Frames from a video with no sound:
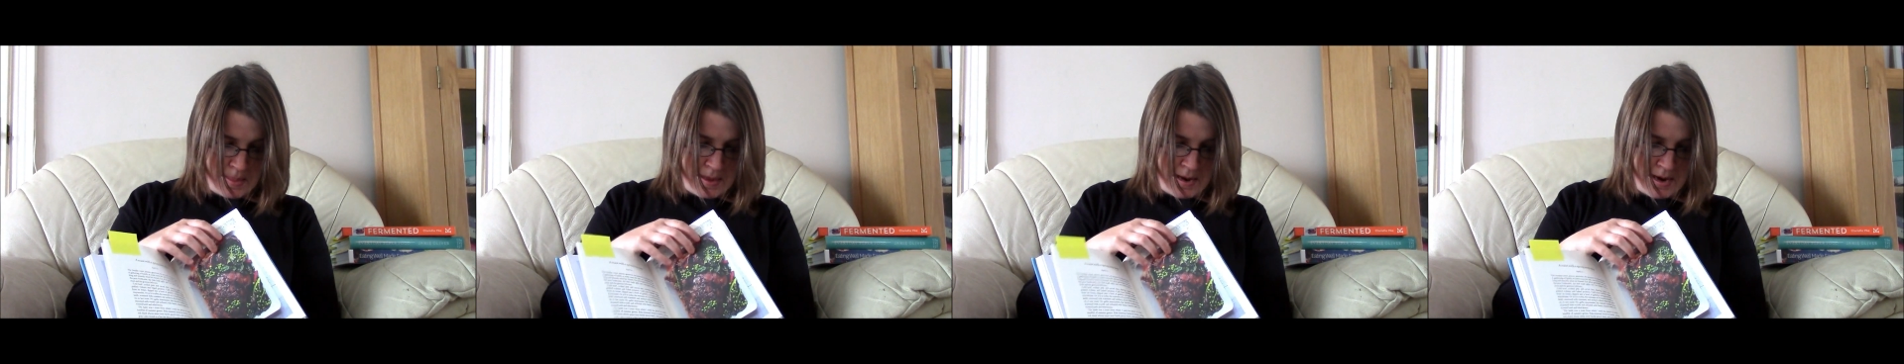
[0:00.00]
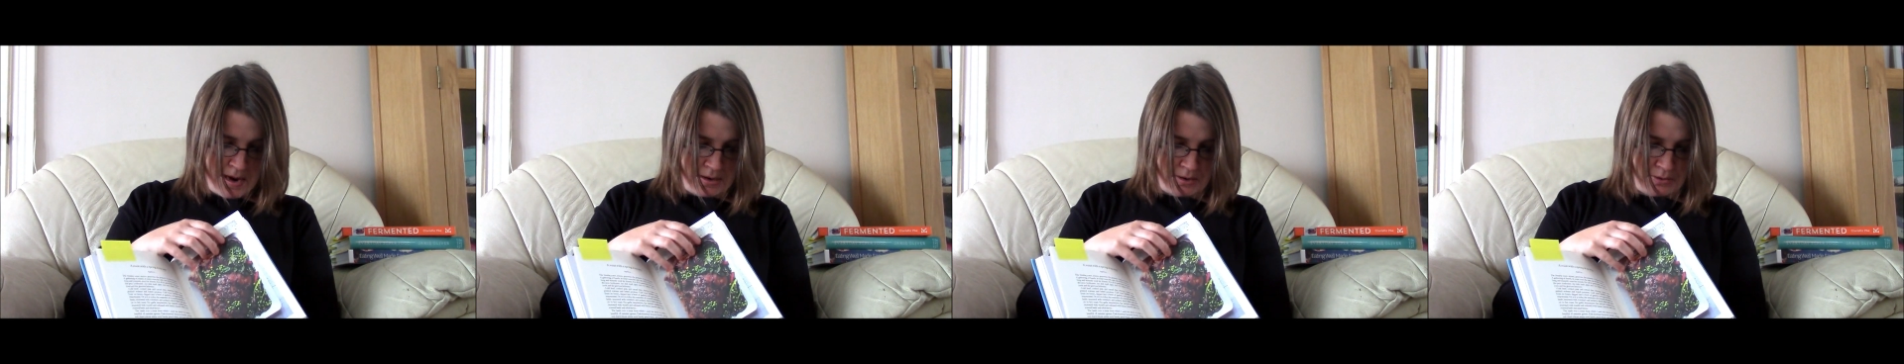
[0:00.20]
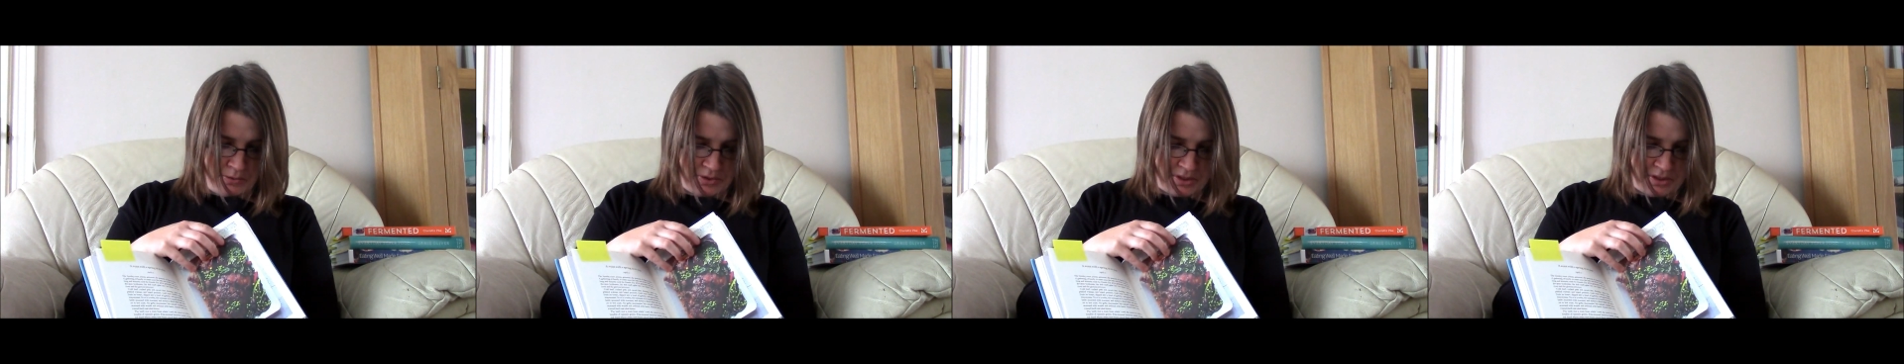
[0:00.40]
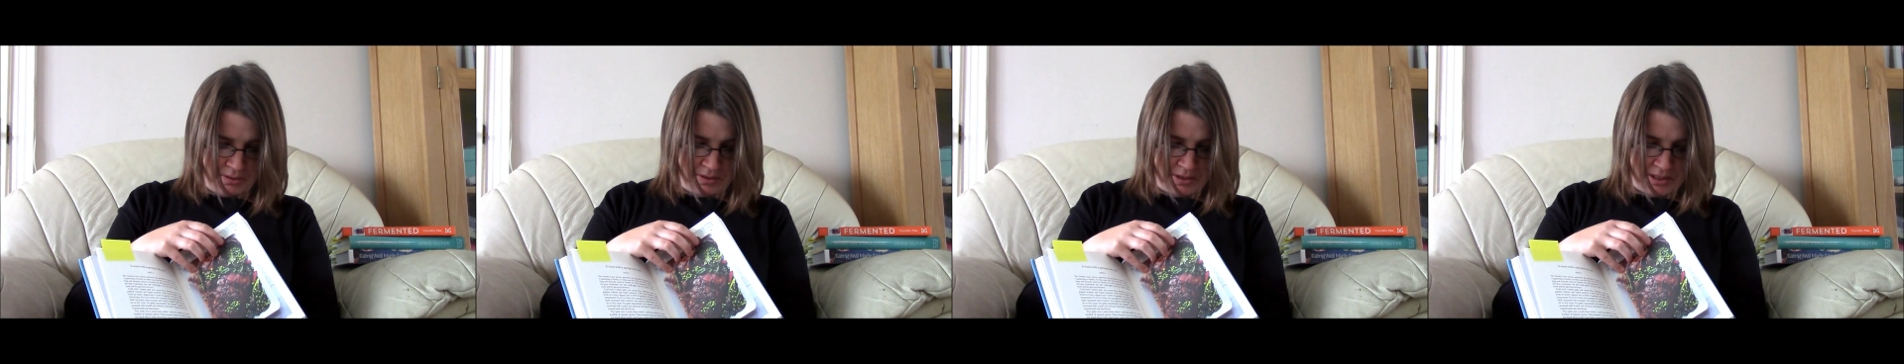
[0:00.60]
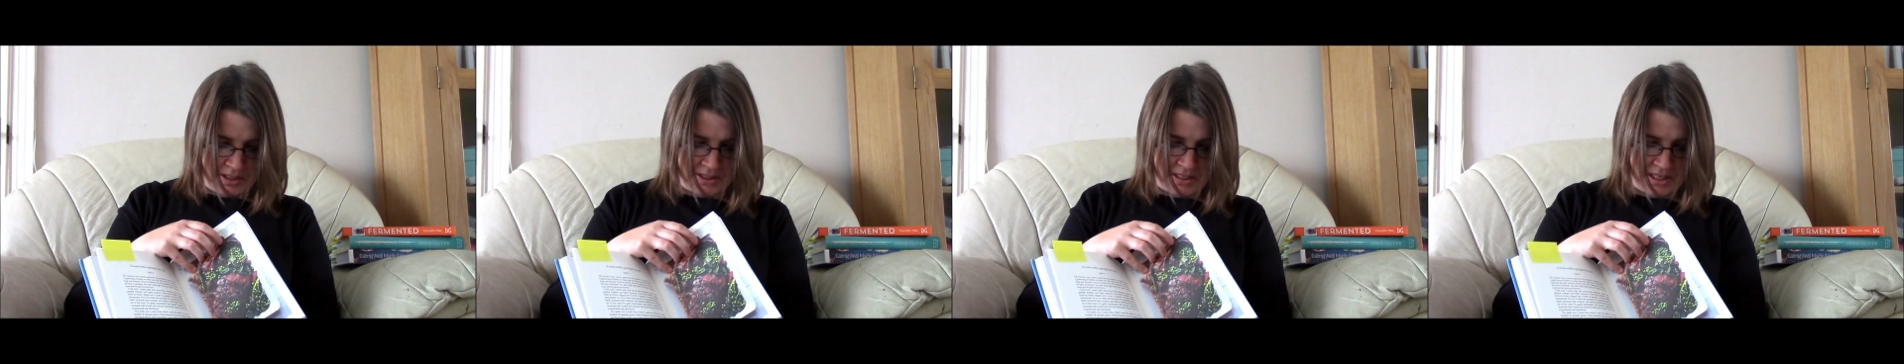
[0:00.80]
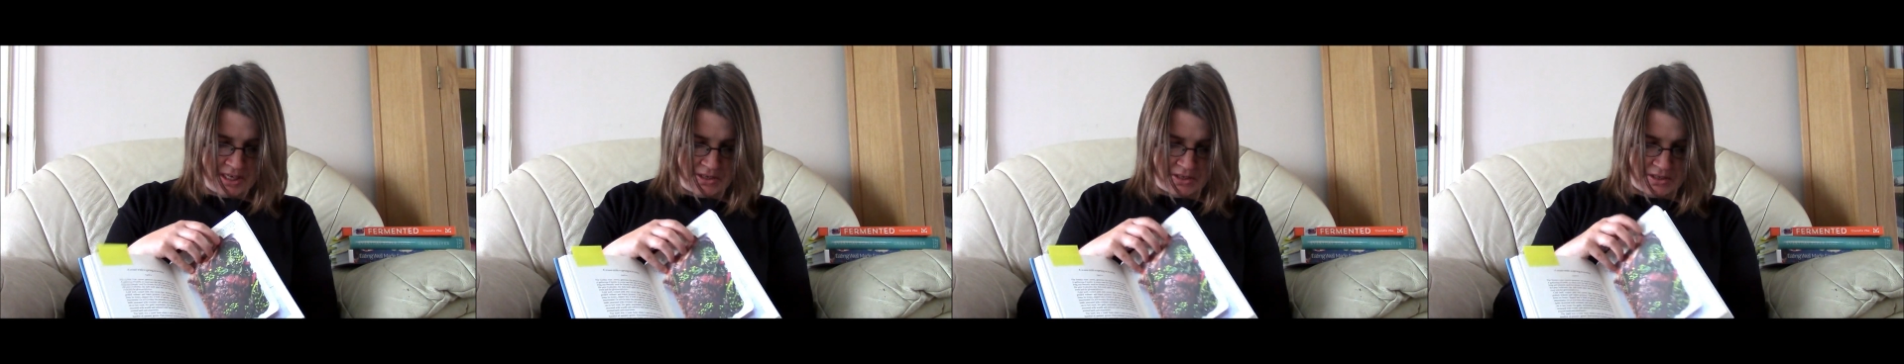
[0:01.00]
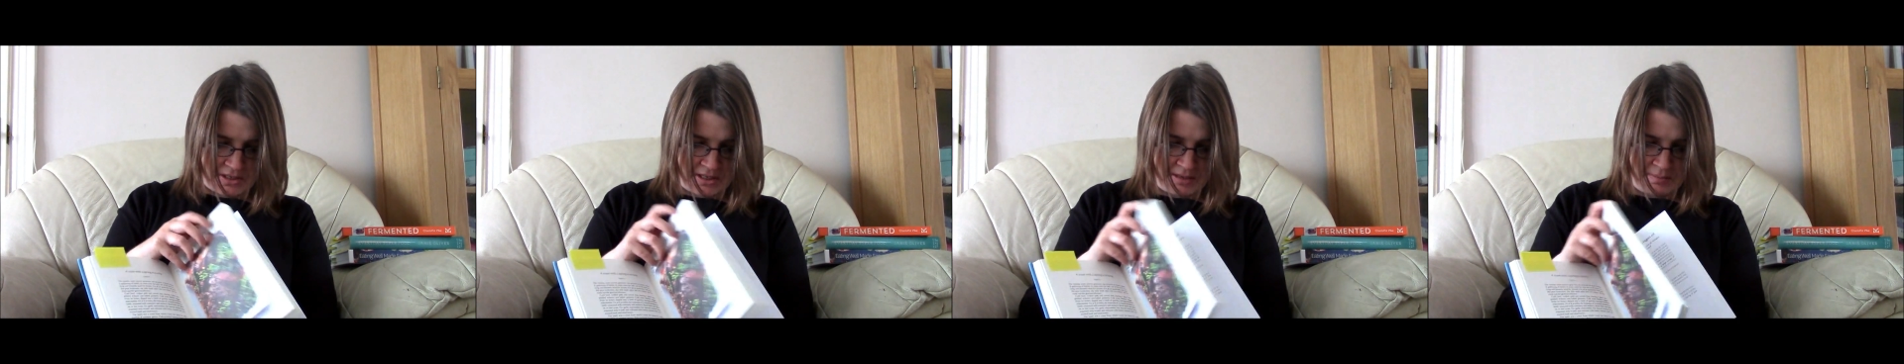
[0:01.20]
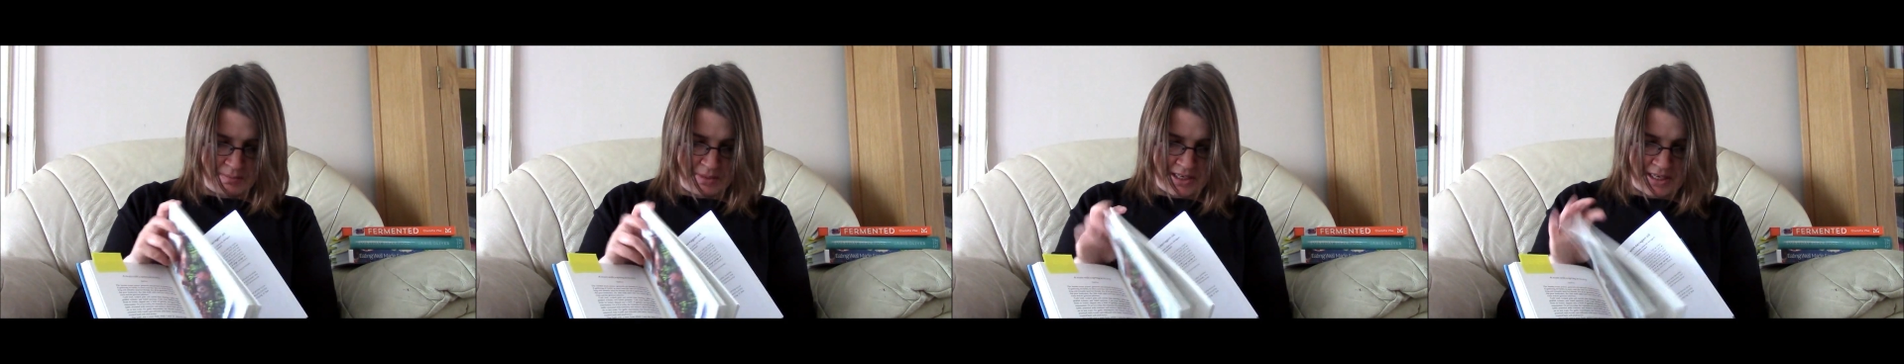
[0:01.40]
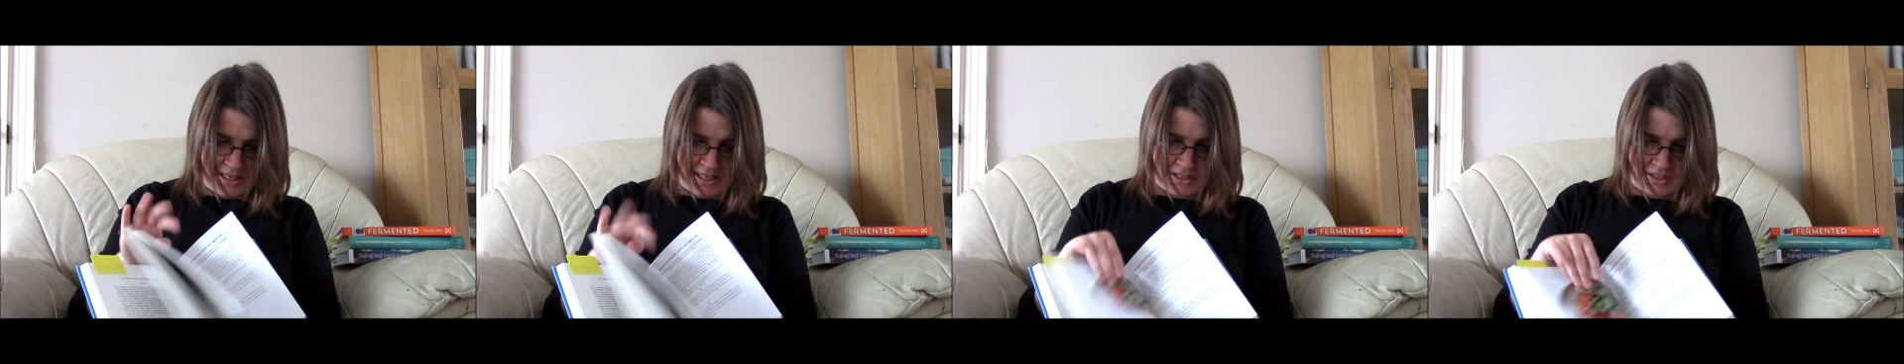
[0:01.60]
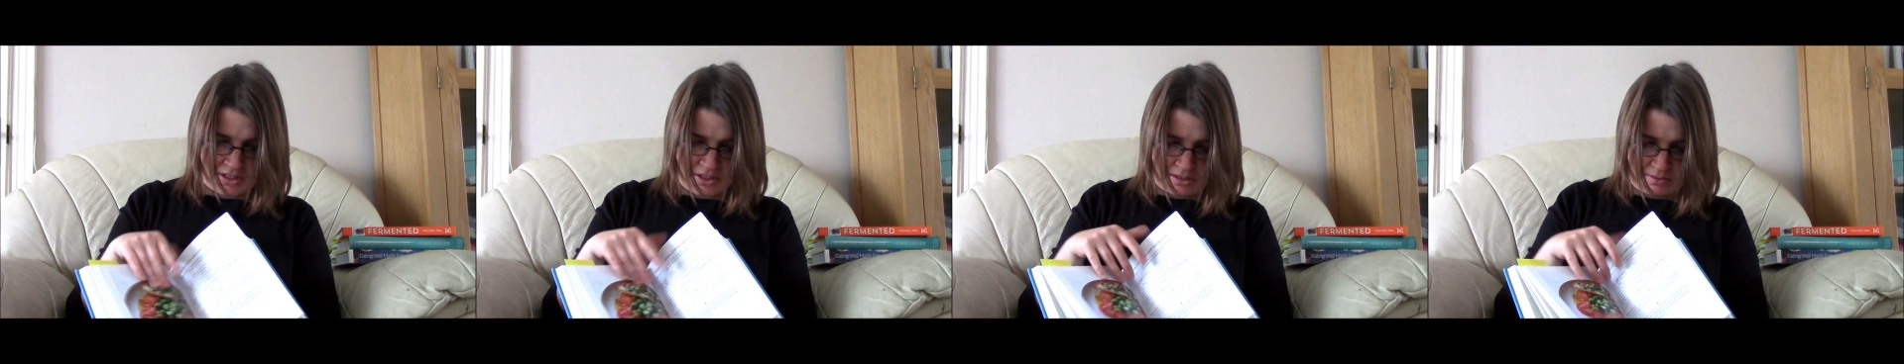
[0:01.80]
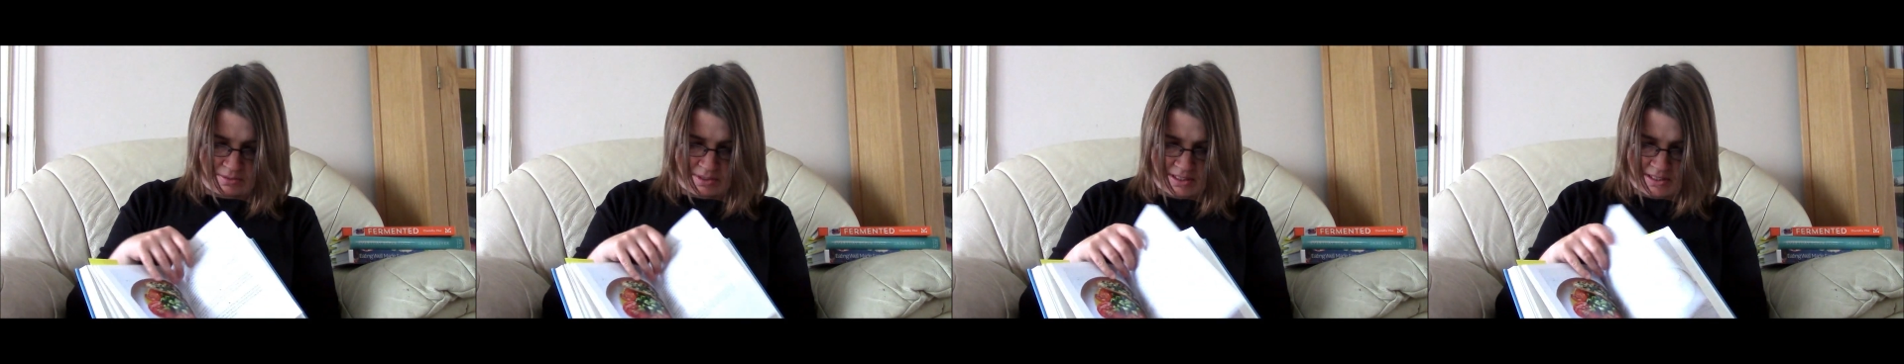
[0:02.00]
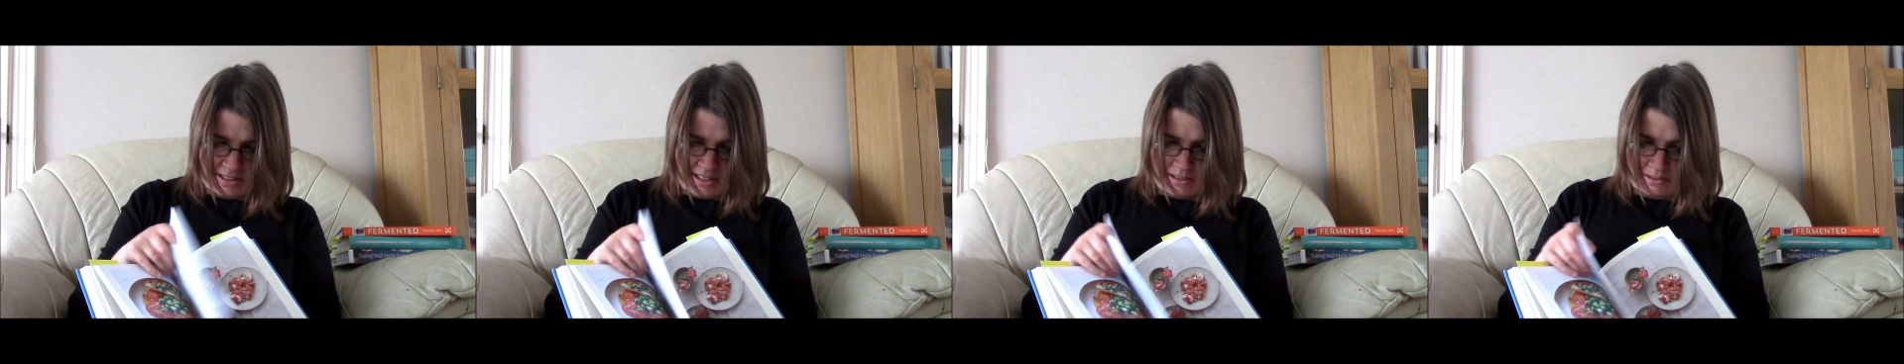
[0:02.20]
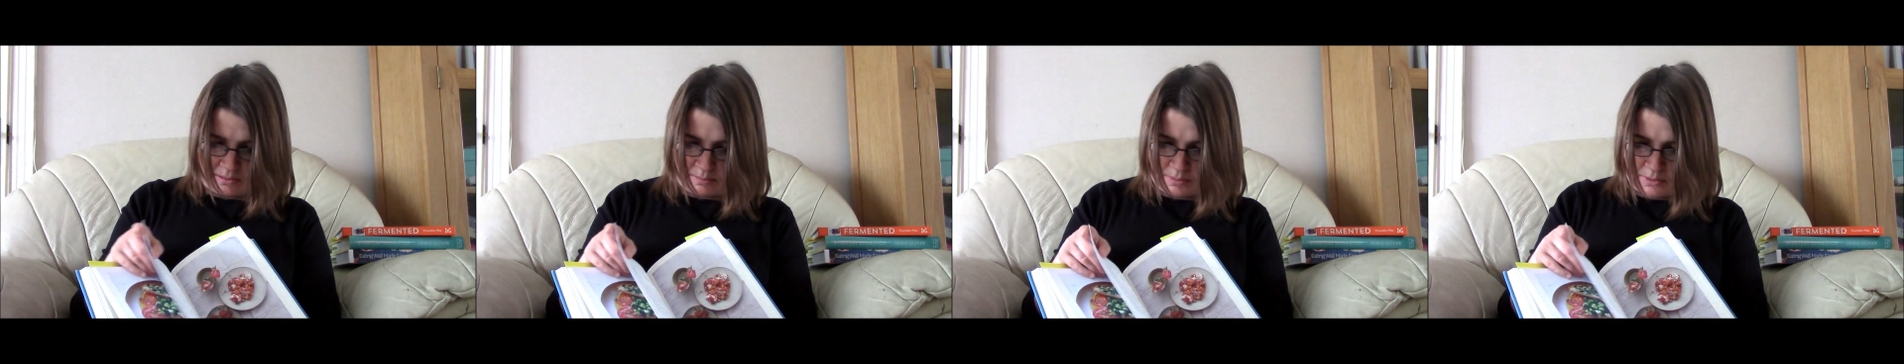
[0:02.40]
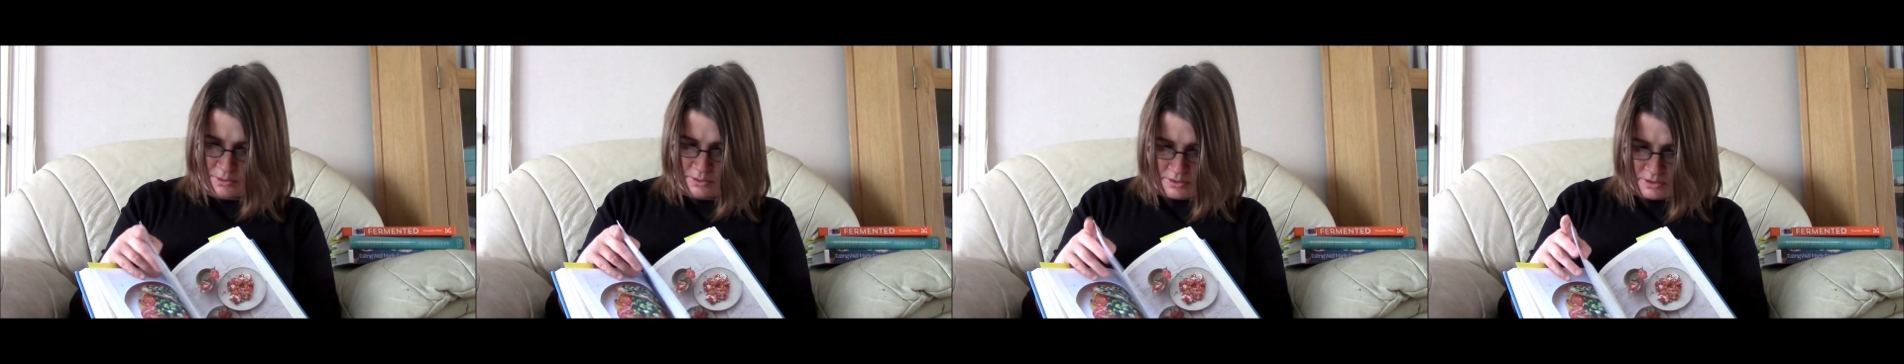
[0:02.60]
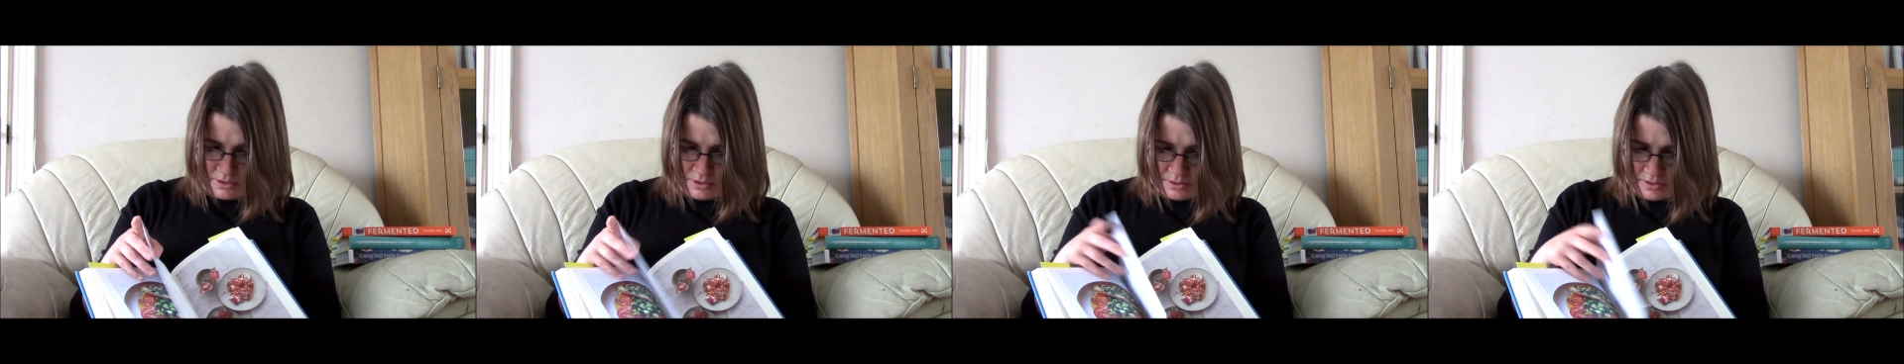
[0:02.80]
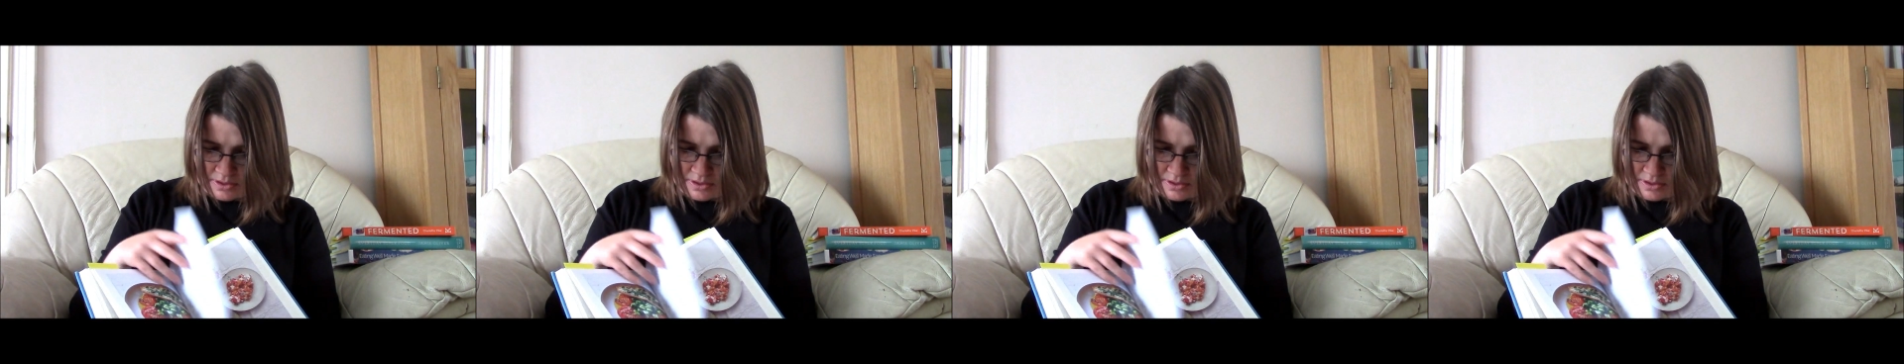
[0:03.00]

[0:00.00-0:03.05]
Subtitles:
And also in this section, in relation to his little book